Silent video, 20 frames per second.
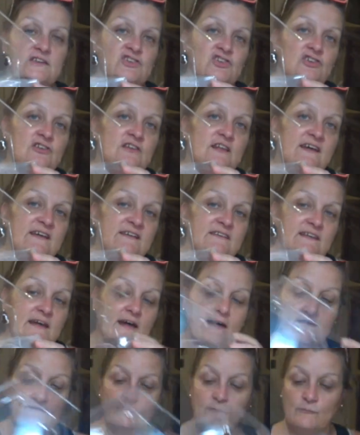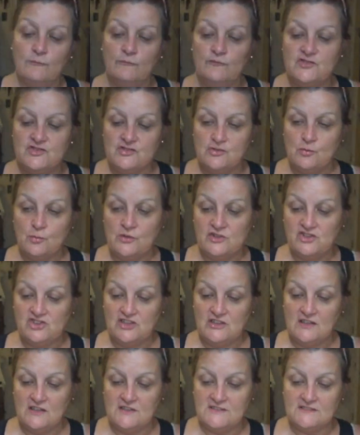she'll like that so when
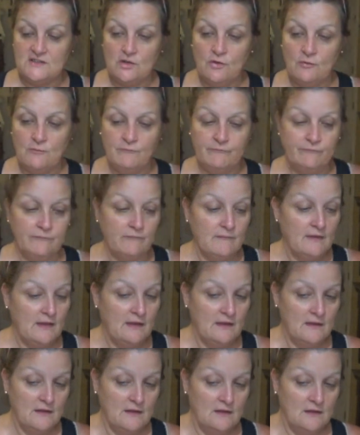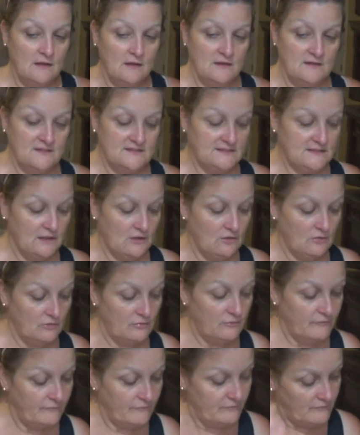she gets home so